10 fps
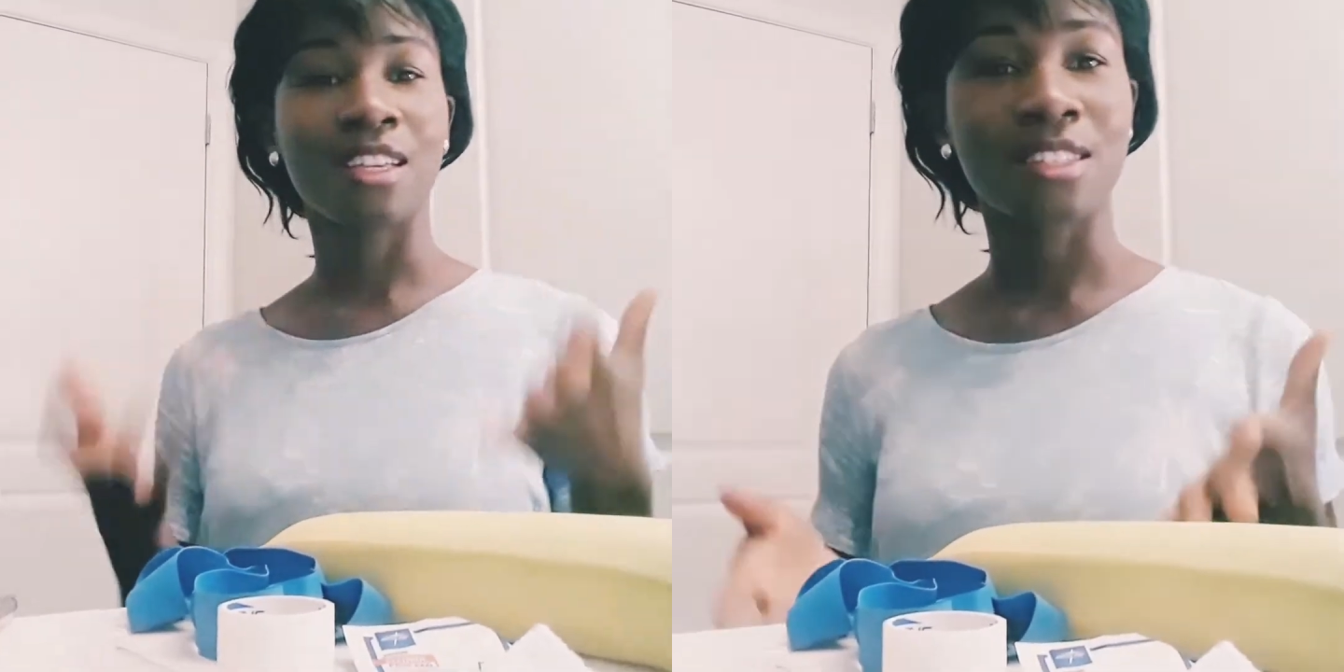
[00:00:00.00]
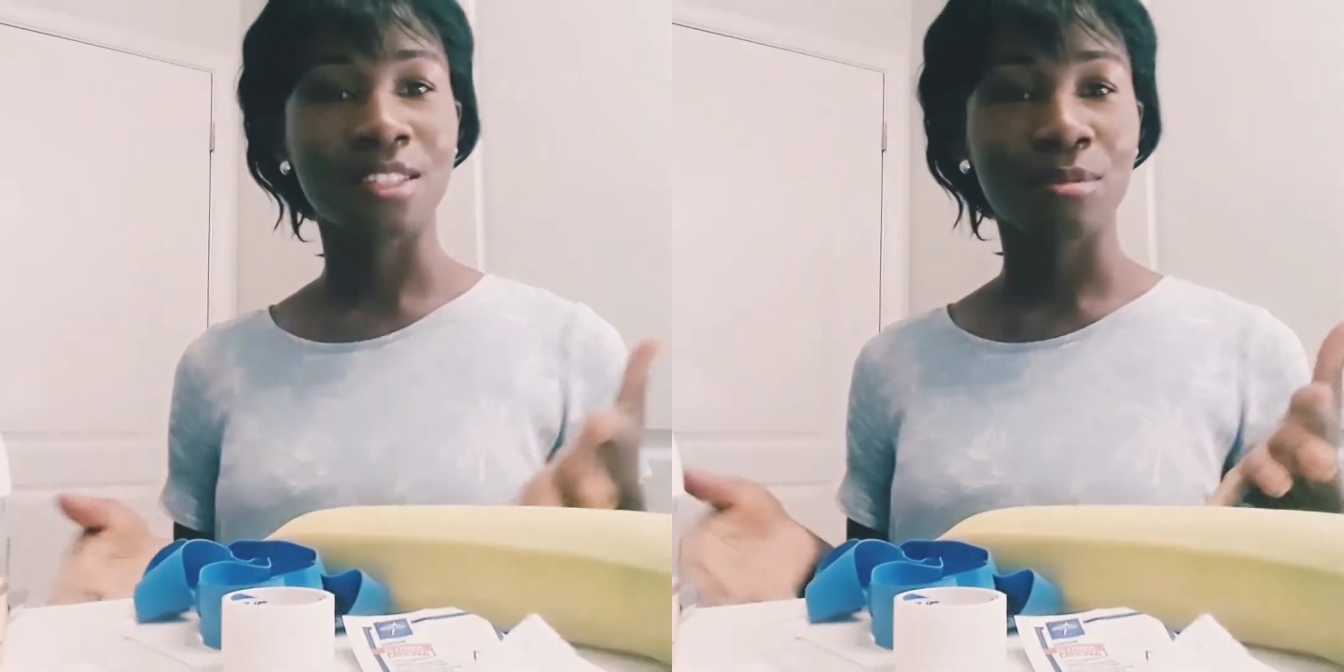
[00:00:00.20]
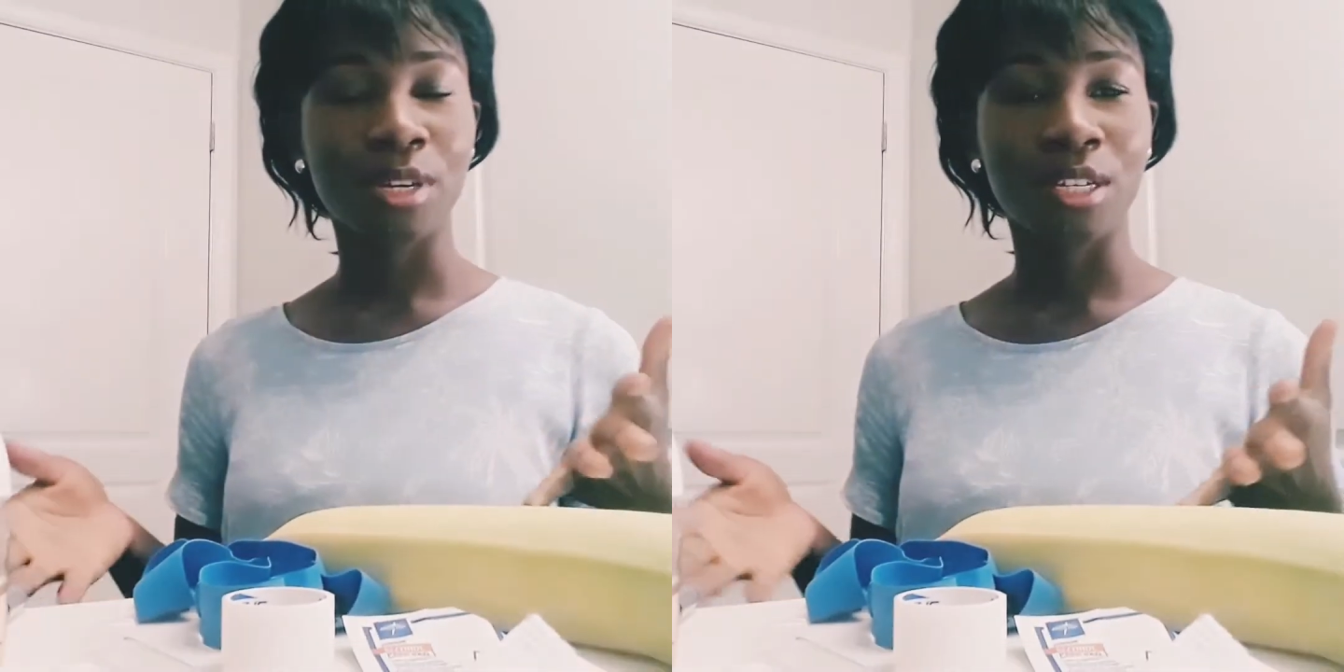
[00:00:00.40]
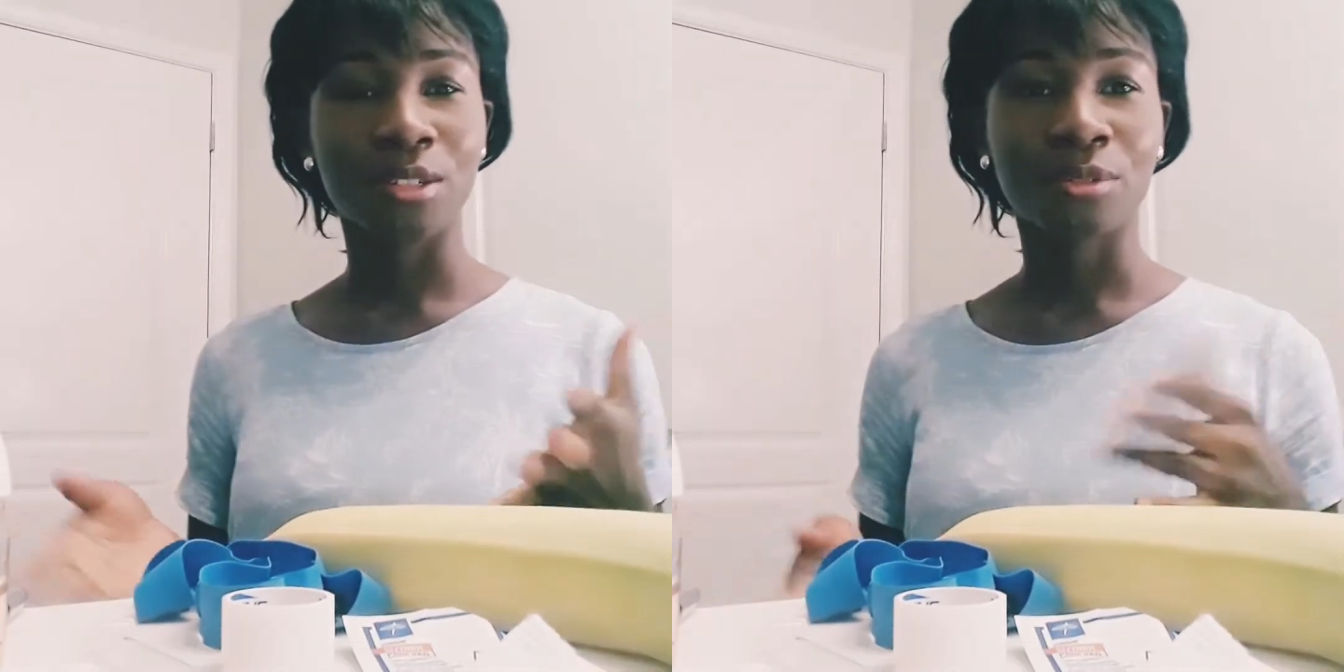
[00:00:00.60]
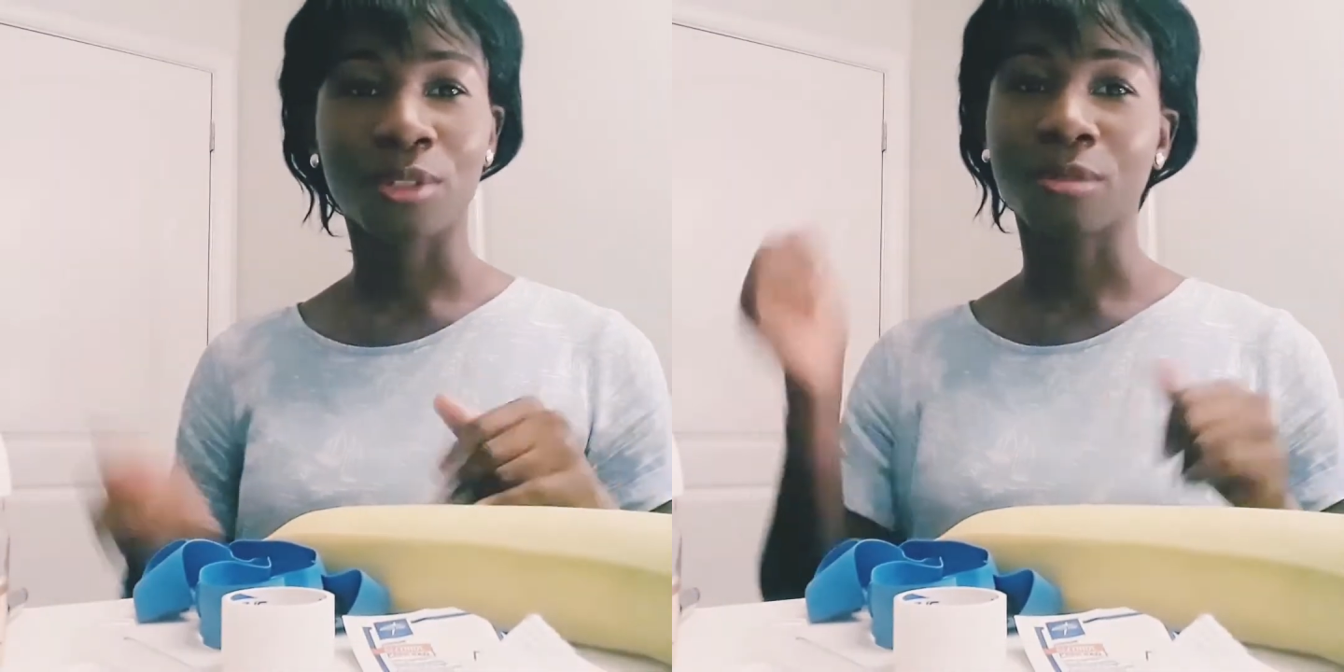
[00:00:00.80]
Into the
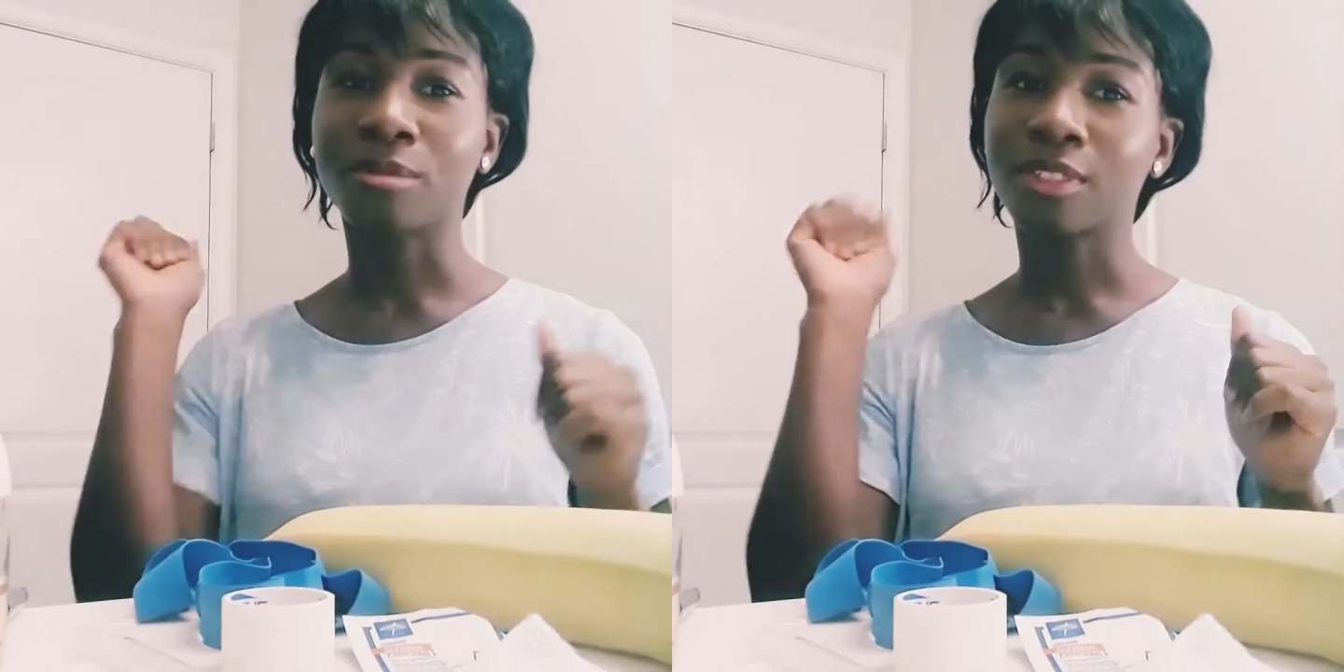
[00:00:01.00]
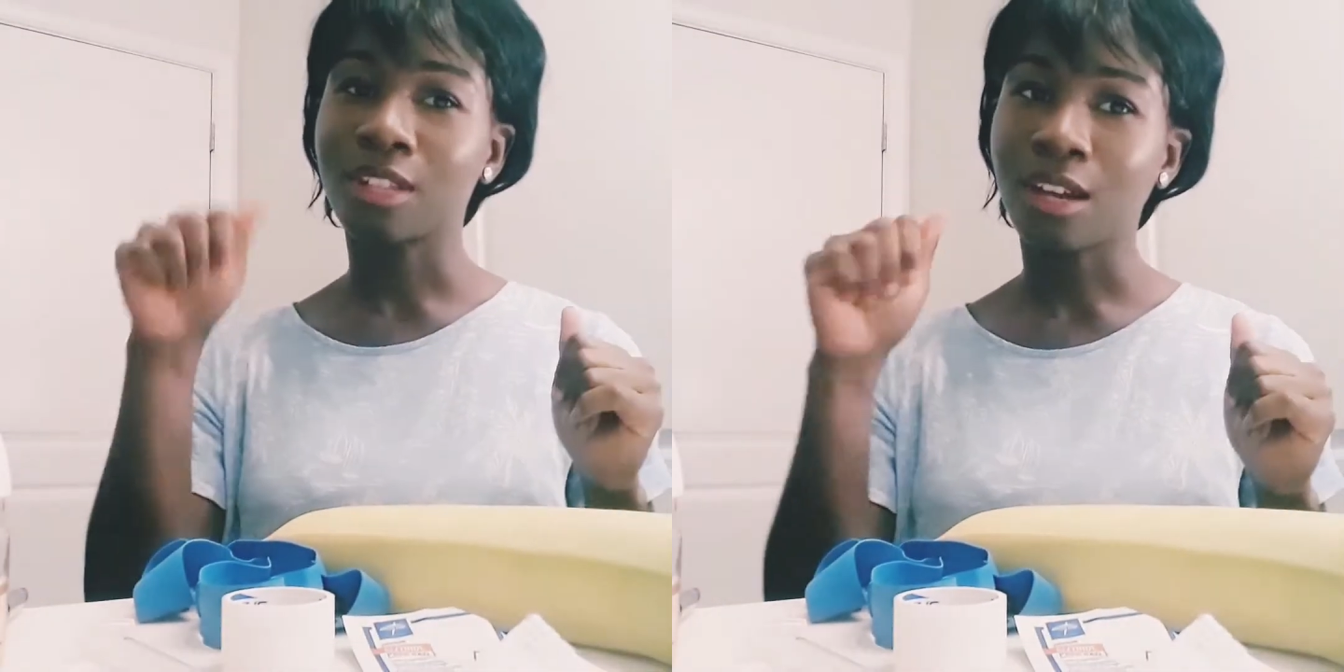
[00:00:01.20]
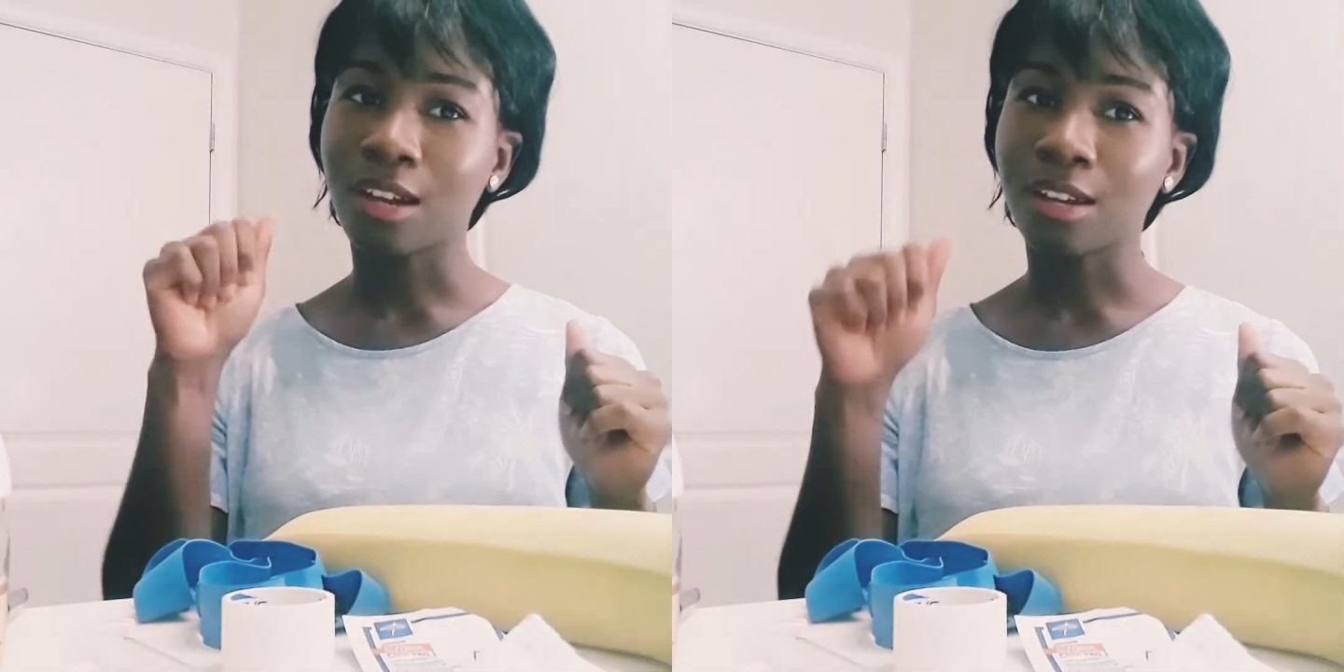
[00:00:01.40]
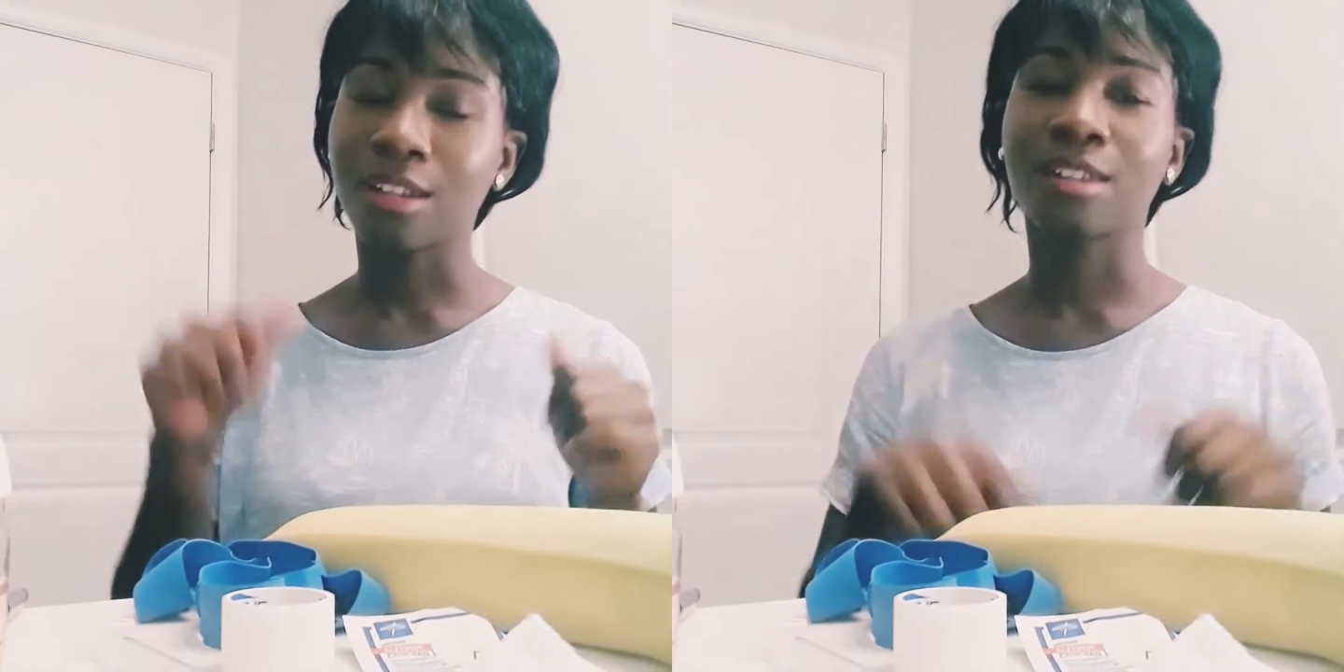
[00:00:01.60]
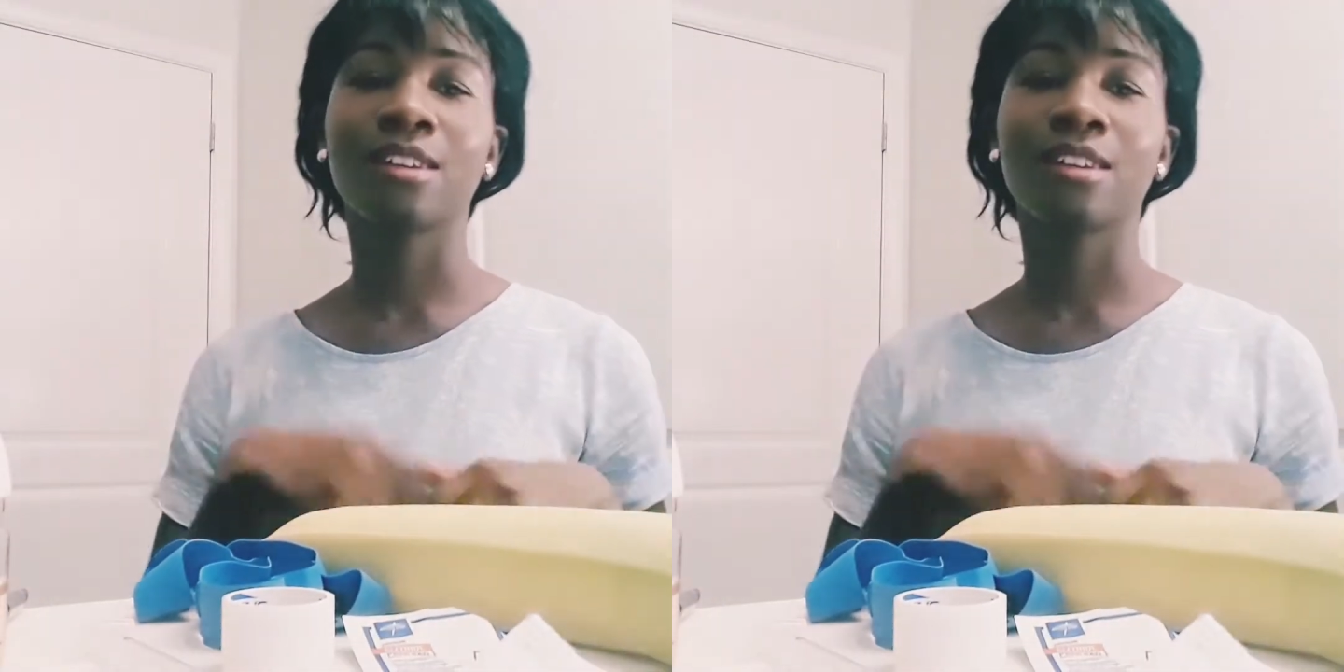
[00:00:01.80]
patient room, knock,